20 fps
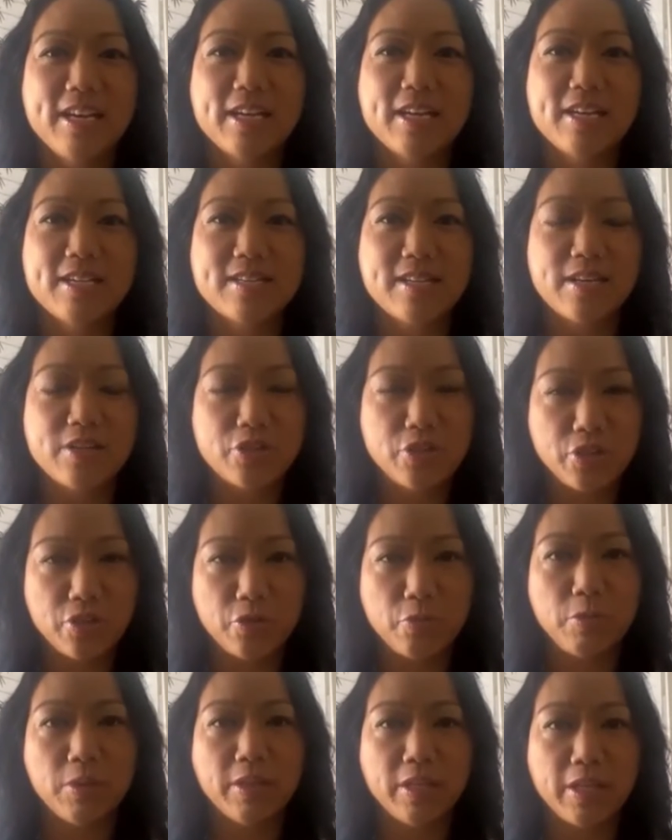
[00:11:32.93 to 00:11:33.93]
Because I
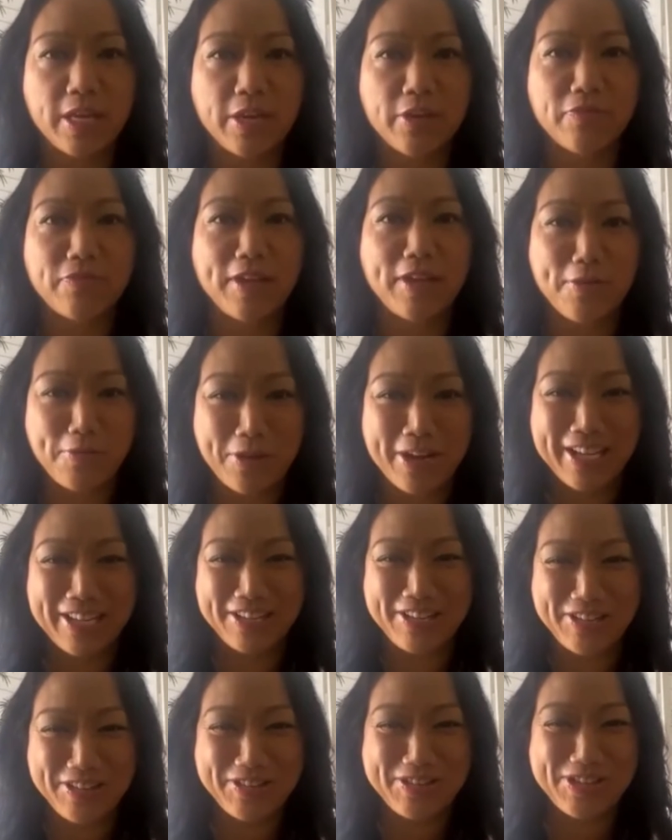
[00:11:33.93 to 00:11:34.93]
do believe that
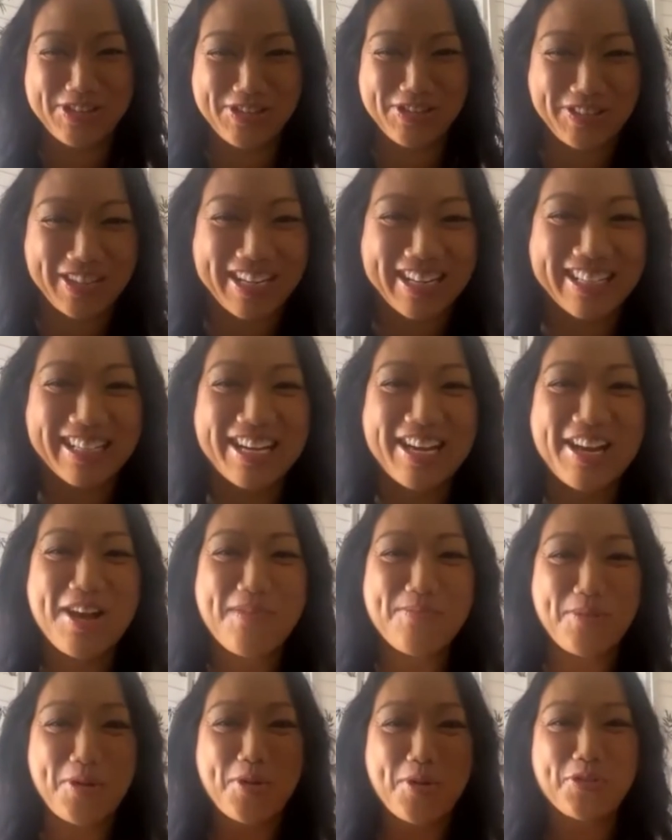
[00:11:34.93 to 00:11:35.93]
when you treat
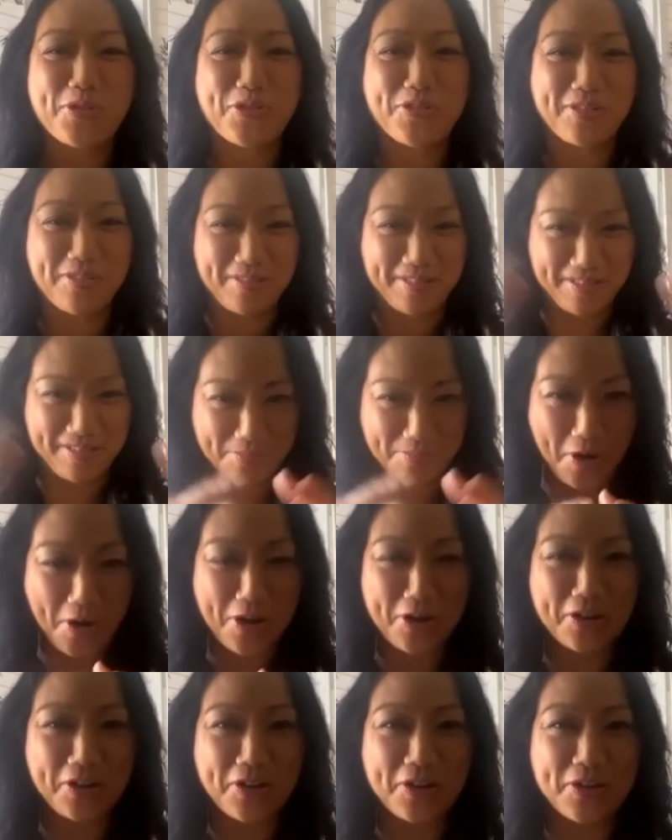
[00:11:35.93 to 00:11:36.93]
both
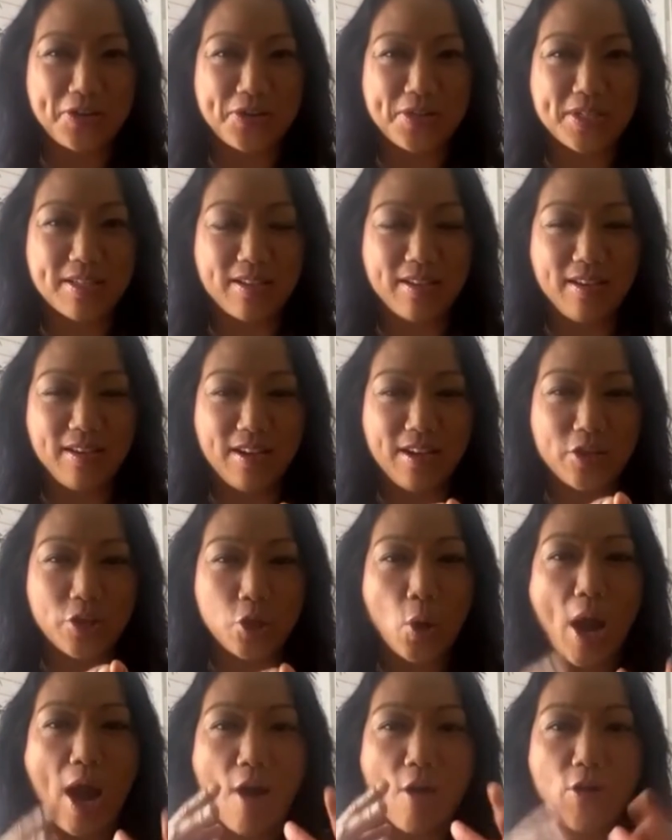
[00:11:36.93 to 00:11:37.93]
partners,
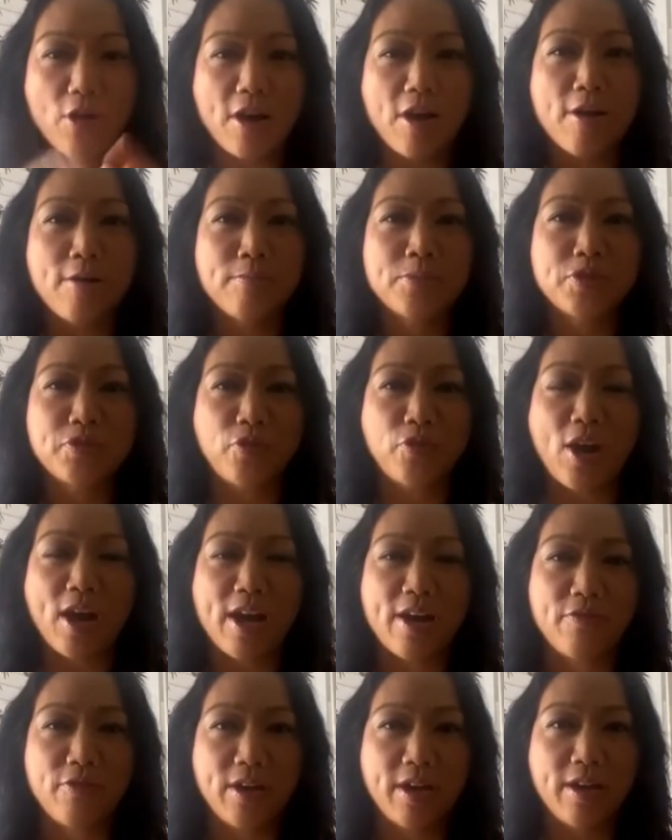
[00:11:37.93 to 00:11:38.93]
your outcomes for
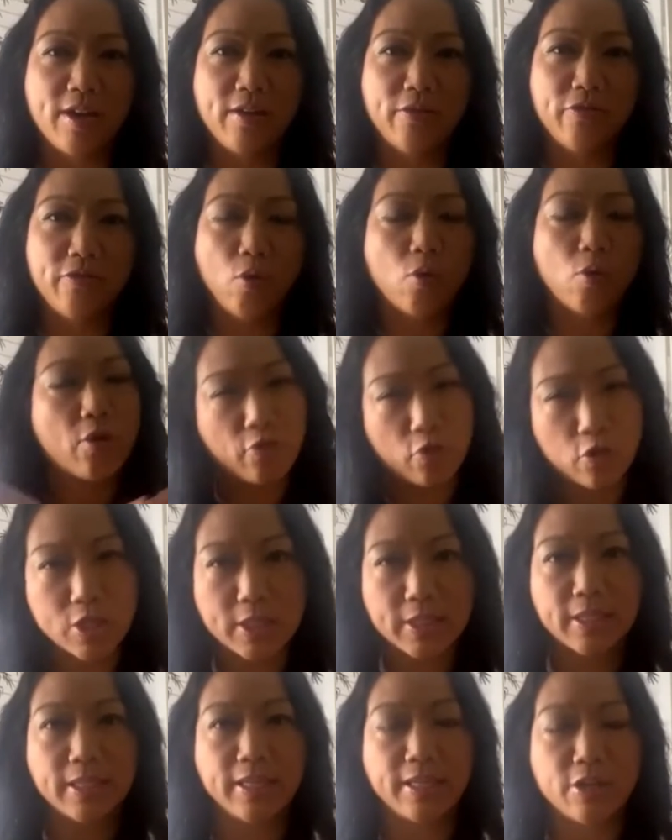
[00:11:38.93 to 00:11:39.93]
IVF or
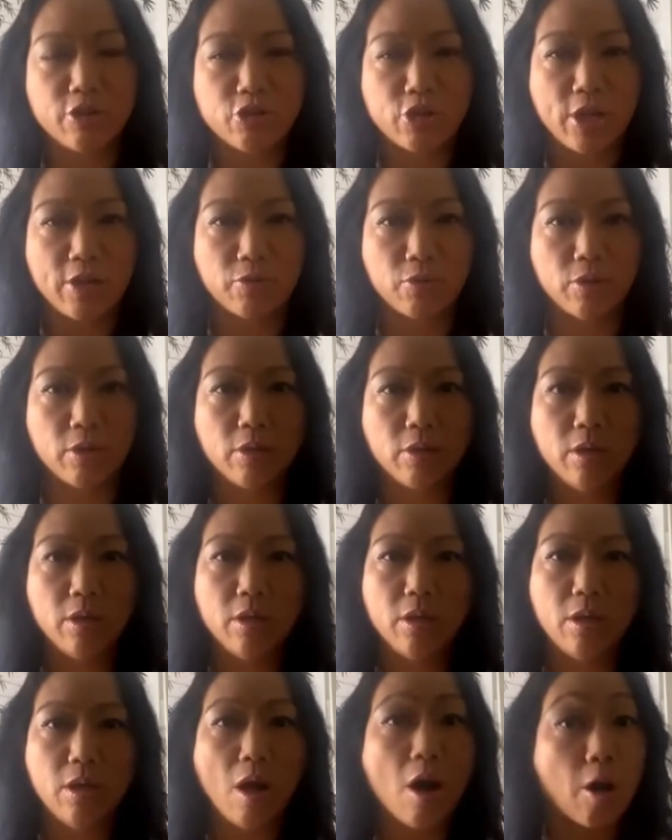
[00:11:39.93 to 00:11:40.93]
fertility in general
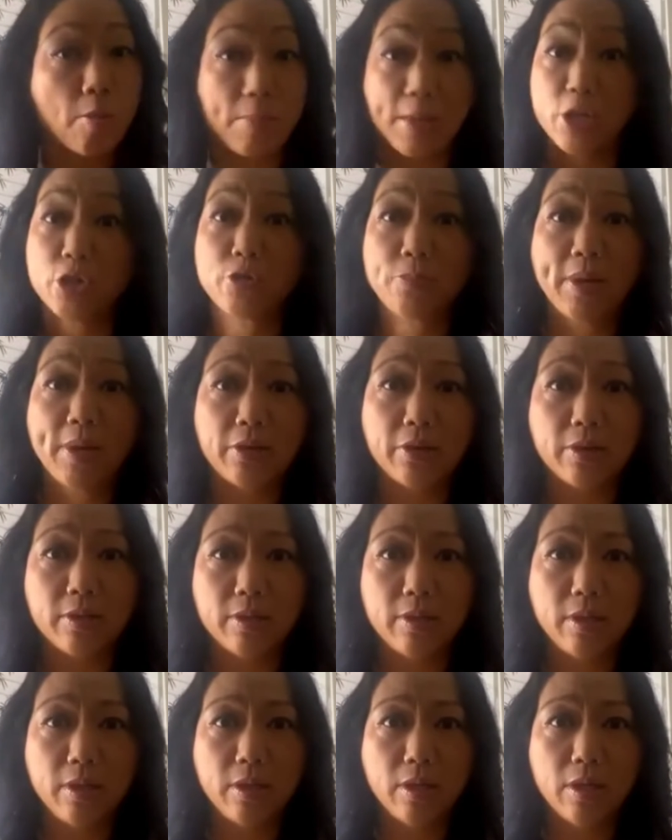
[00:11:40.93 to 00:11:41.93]
are much
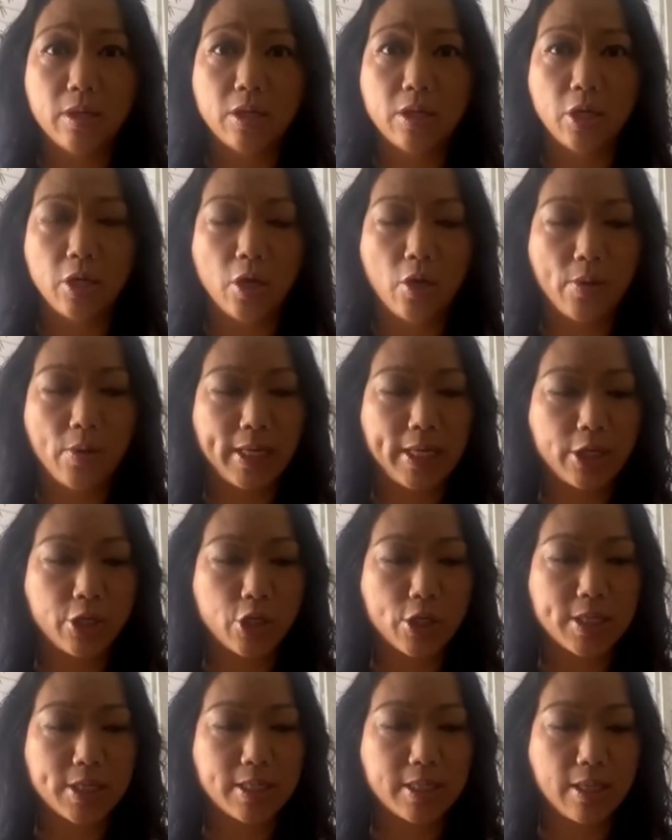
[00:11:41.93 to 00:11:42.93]
better, you know, and it
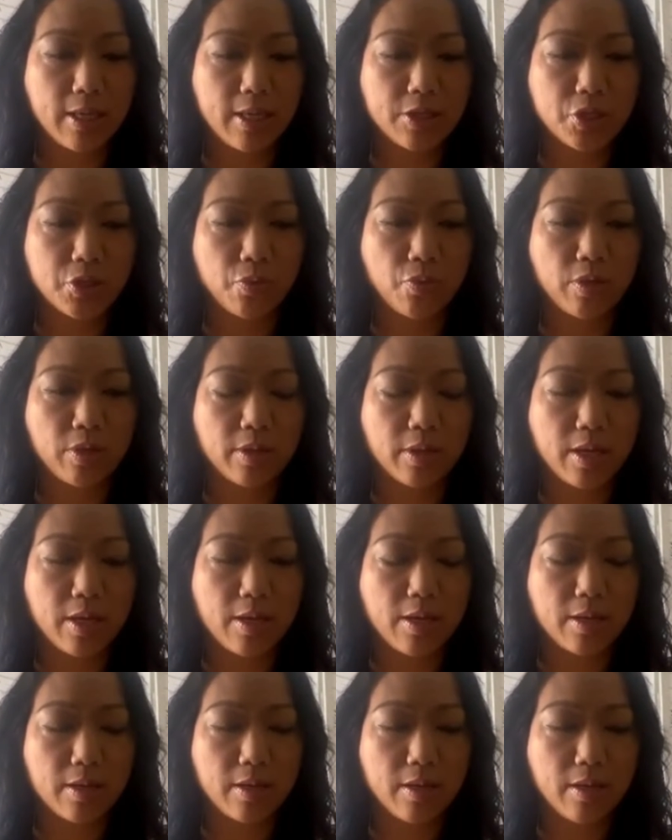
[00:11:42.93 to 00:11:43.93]

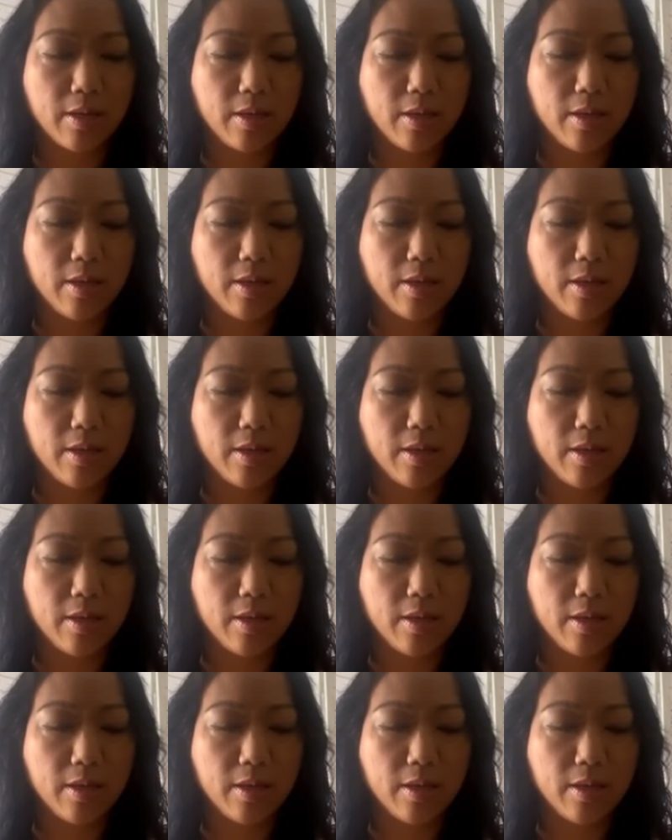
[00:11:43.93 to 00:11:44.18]
really,